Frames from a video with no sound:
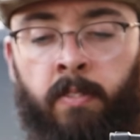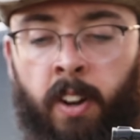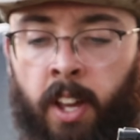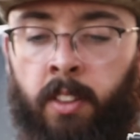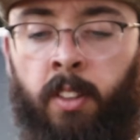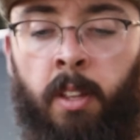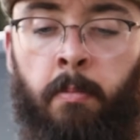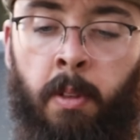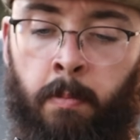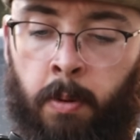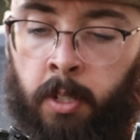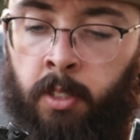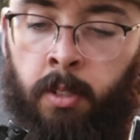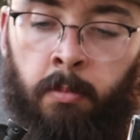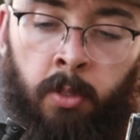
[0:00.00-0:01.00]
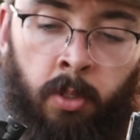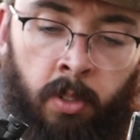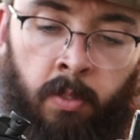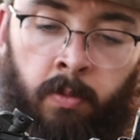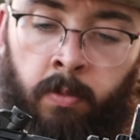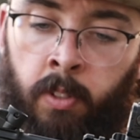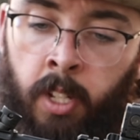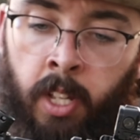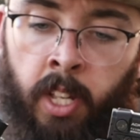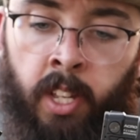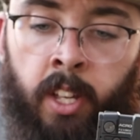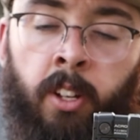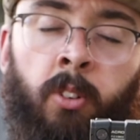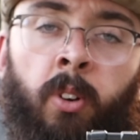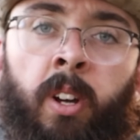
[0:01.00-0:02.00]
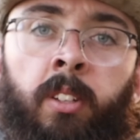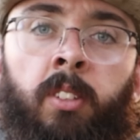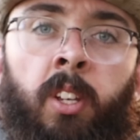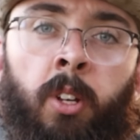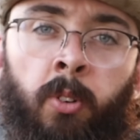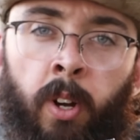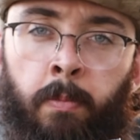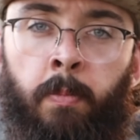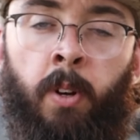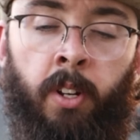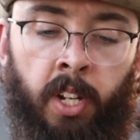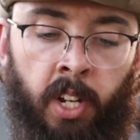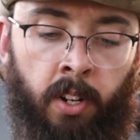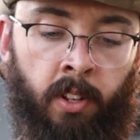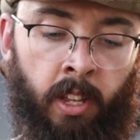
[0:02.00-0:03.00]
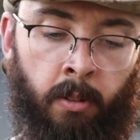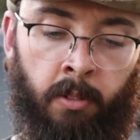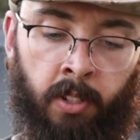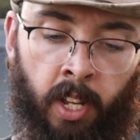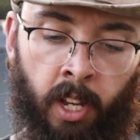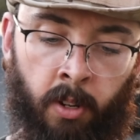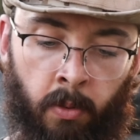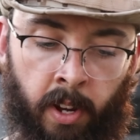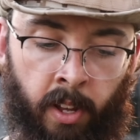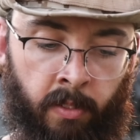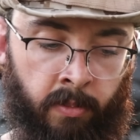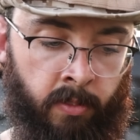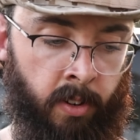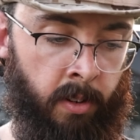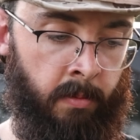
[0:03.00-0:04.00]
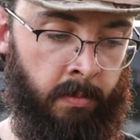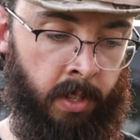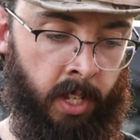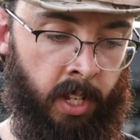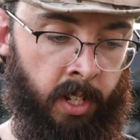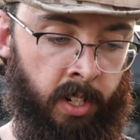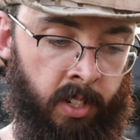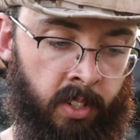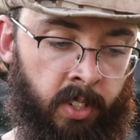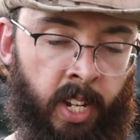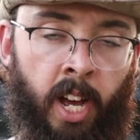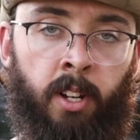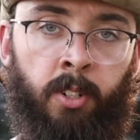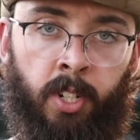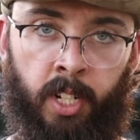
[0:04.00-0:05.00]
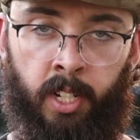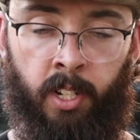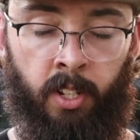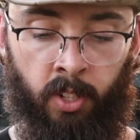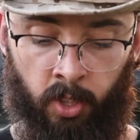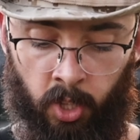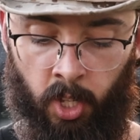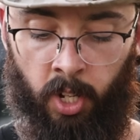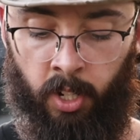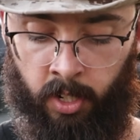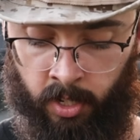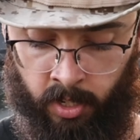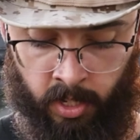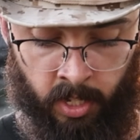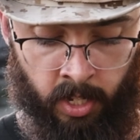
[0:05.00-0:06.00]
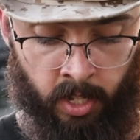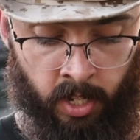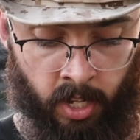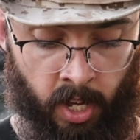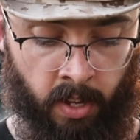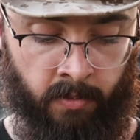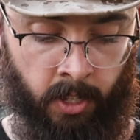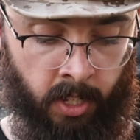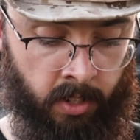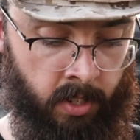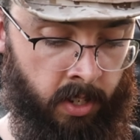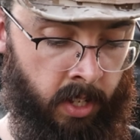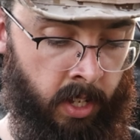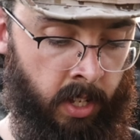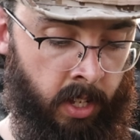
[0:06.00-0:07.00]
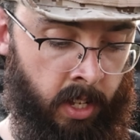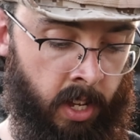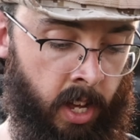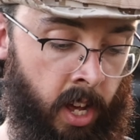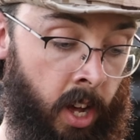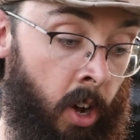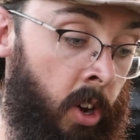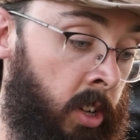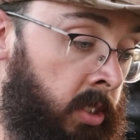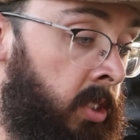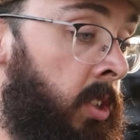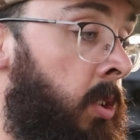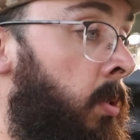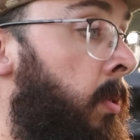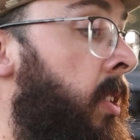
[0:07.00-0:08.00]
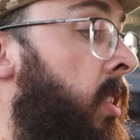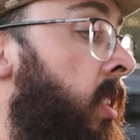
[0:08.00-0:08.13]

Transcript: rather than me put some sort of crazy grip on here that would take away from the nostalgic look of it. Also with